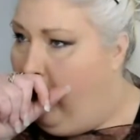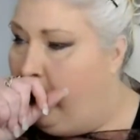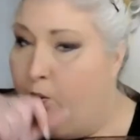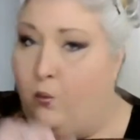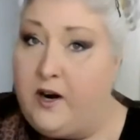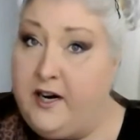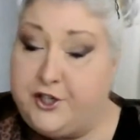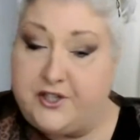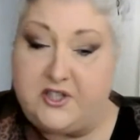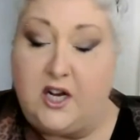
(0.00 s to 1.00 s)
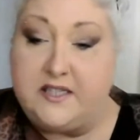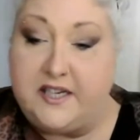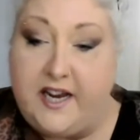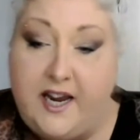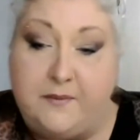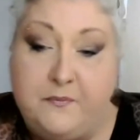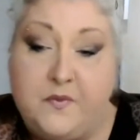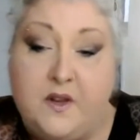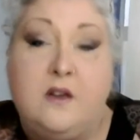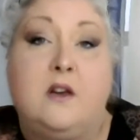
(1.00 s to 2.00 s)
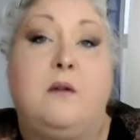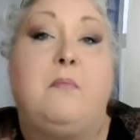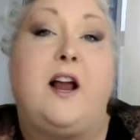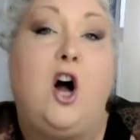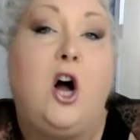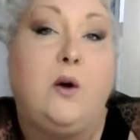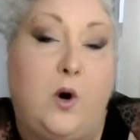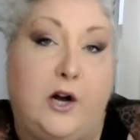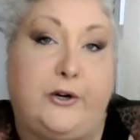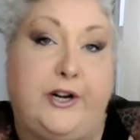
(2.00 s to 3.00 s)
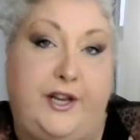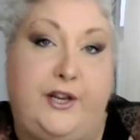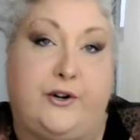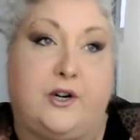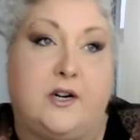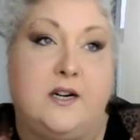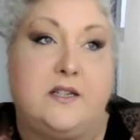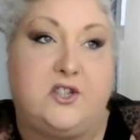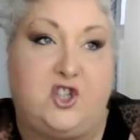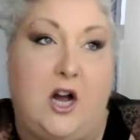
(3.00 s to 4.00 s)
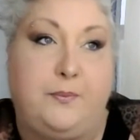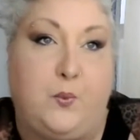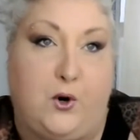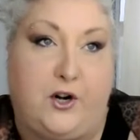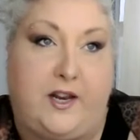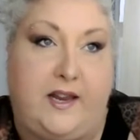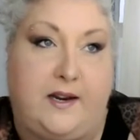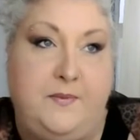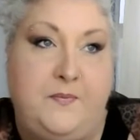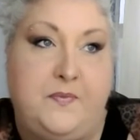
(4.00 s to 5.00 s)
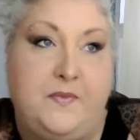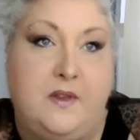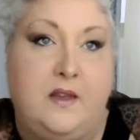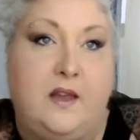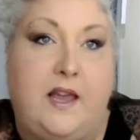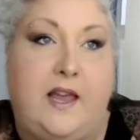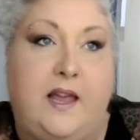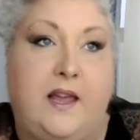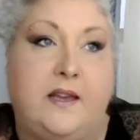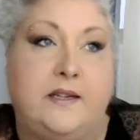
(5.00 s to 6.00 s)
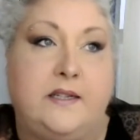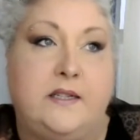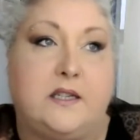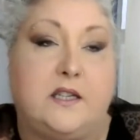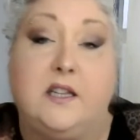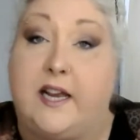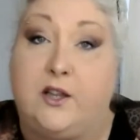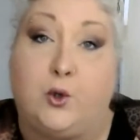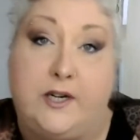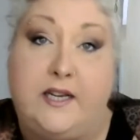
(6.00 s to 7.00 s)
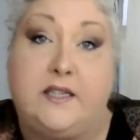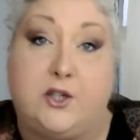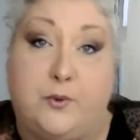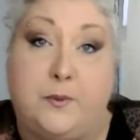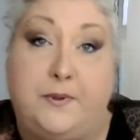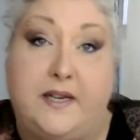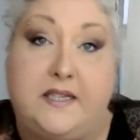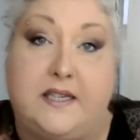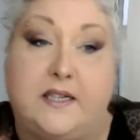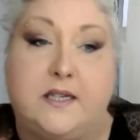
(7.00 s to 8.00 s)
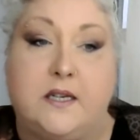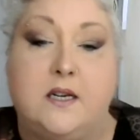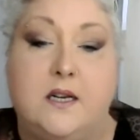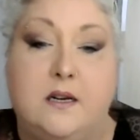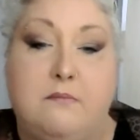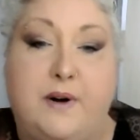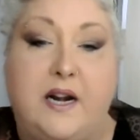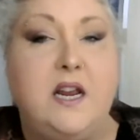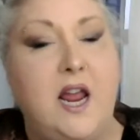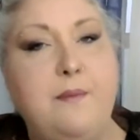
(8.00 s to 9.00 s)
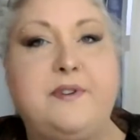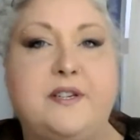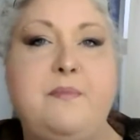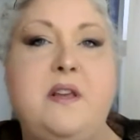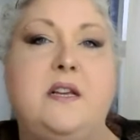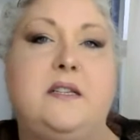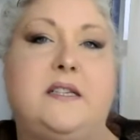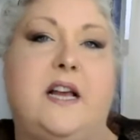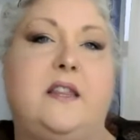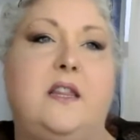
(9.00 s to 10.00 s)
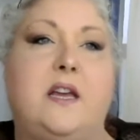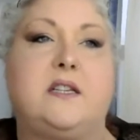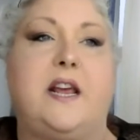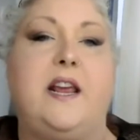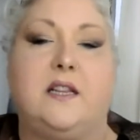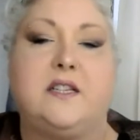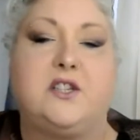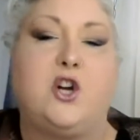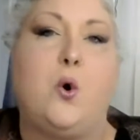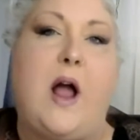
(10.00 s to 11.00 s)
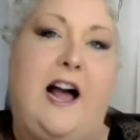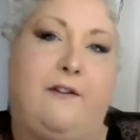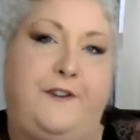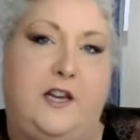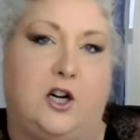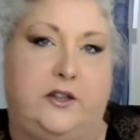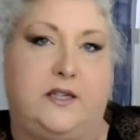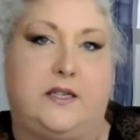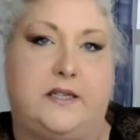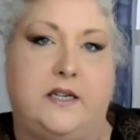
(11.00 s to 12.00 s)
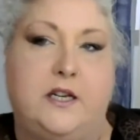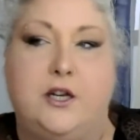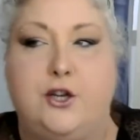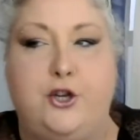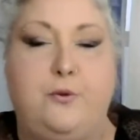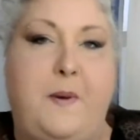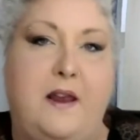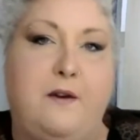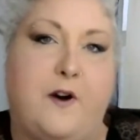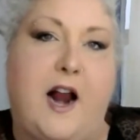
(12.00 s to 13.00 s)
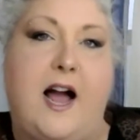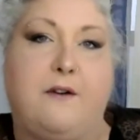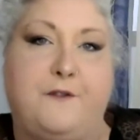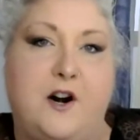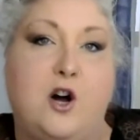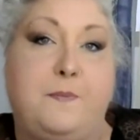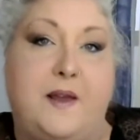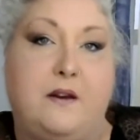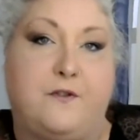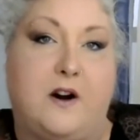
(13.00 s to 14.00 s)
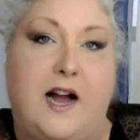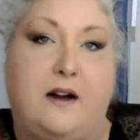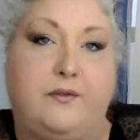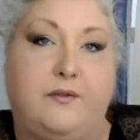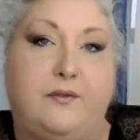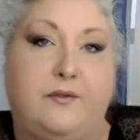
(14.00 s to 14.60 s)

One I just saw today, my hot water heater stopped working and the landlord needs to replace it. But he came to me and said that, hey, let's go halfy on this. You pay for half and I'll pay for